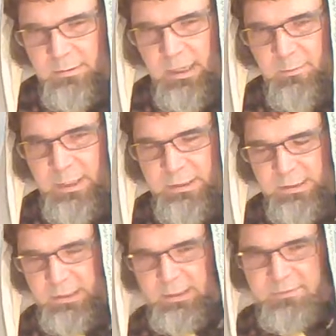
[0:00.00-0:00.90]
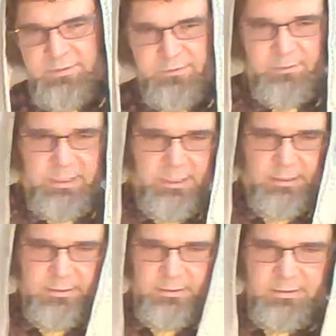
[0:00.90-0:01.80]
not much comes from
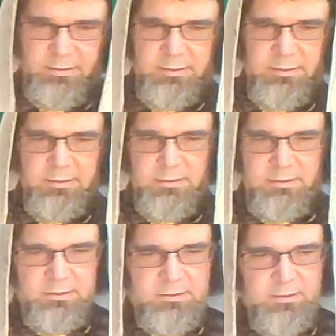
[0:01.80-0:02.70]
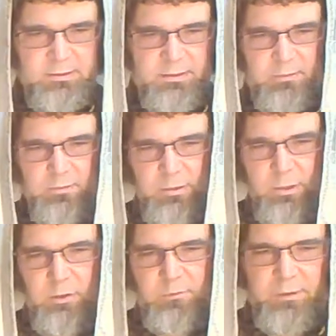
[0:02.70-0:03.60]
that. So
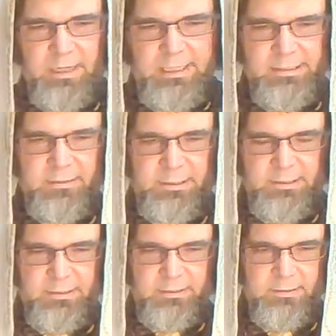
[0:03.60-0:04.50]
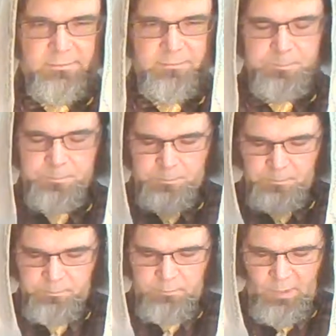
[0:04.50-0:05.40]
go for excellence.
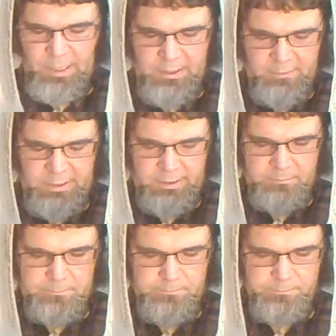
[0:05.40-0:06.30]
Amen.